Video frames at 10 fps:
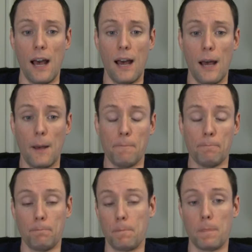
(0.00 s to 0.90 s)

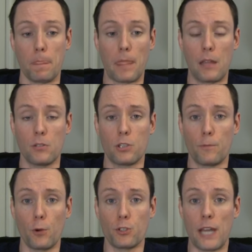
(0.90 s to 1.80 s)
Um,
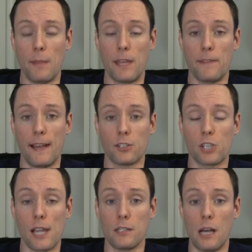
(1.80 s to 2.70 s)
the first time they've had
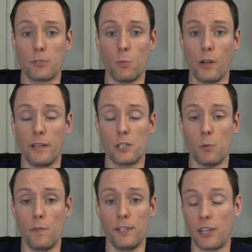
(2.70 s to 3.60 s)
Cyclops in one of these
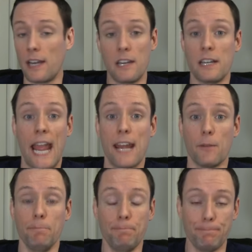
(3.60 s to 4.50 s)
movies, and I didn't hate
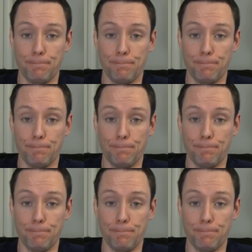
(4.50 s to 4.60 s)
him.